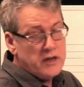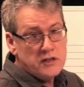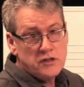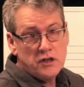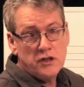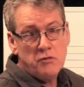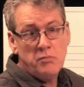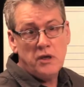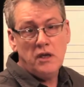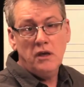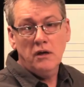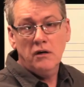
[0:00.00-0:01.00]
it's going to
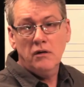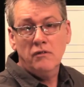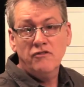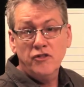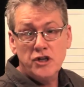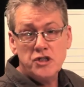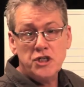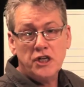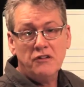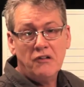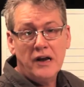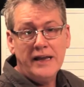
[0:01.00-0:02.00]
be
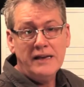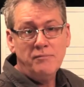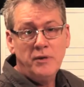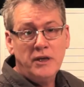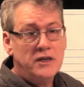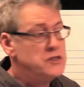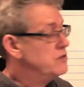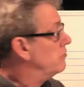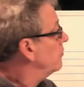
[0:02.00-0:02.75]
Phrygian, right? Because,